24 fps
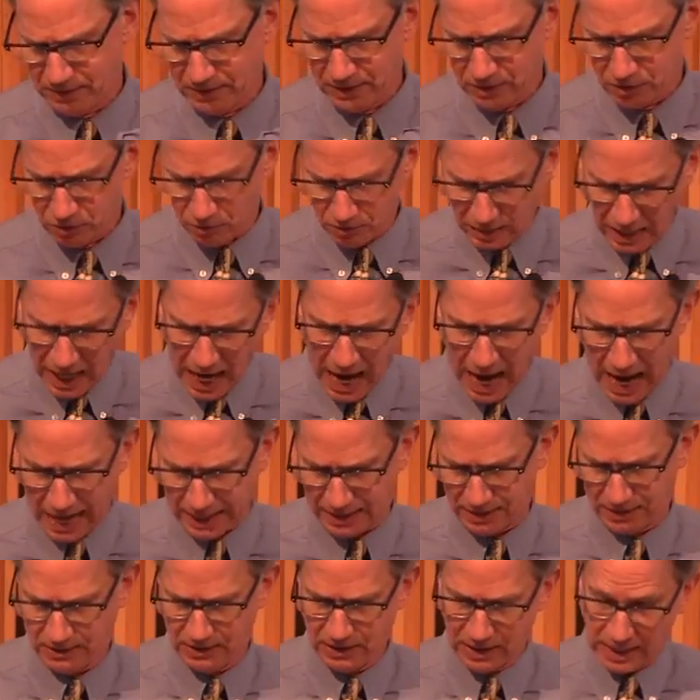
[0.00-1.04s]
to
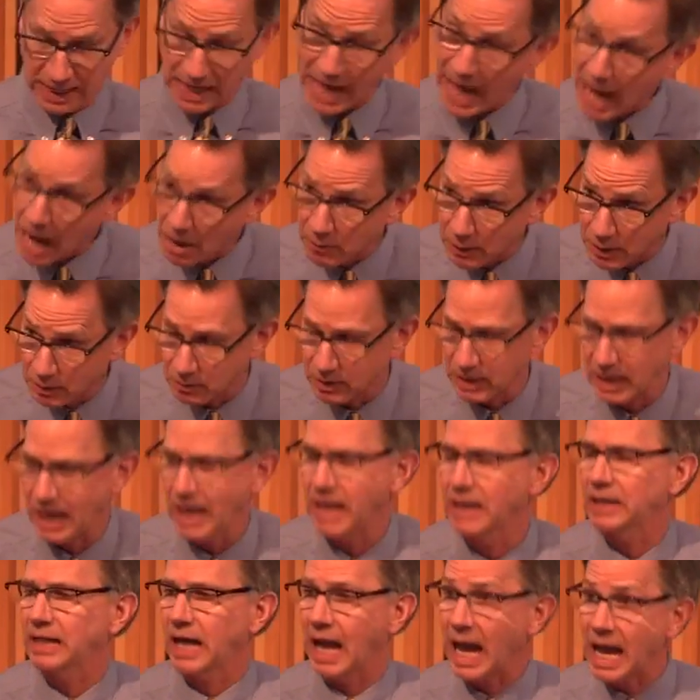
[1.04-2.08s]
react. And how we
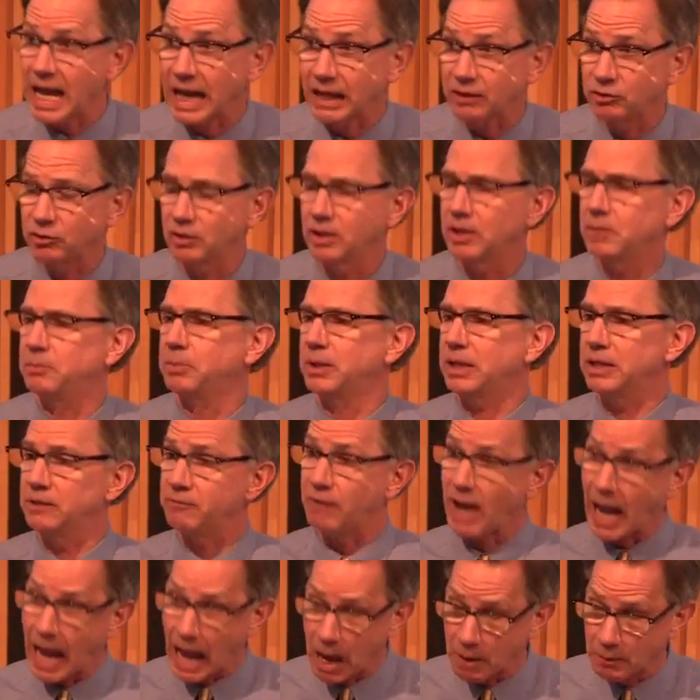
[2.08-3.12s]
react, I actually believe
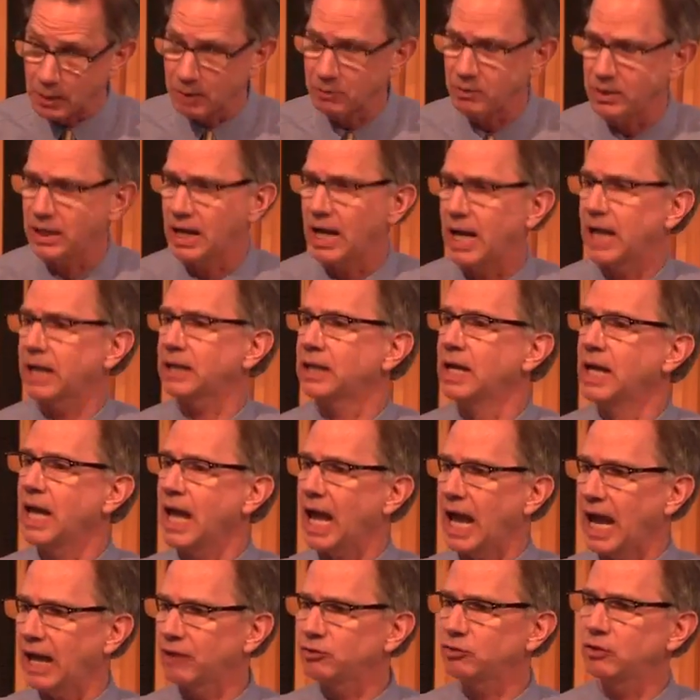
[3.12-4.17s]
how we react
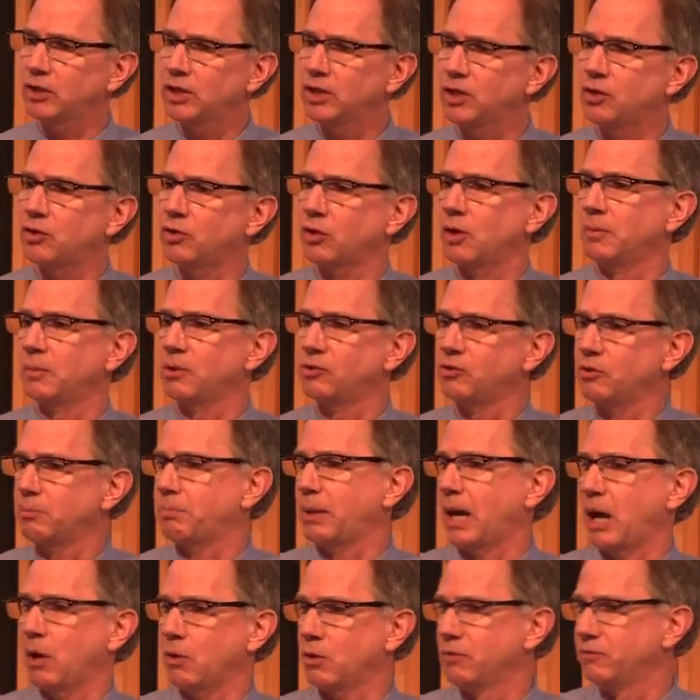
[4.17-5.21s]
actually determines the
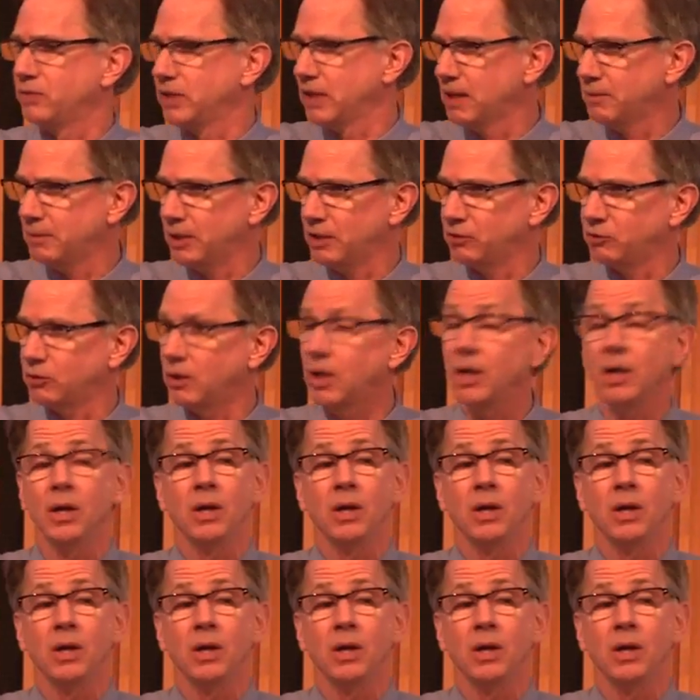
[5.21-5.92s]
power of the image.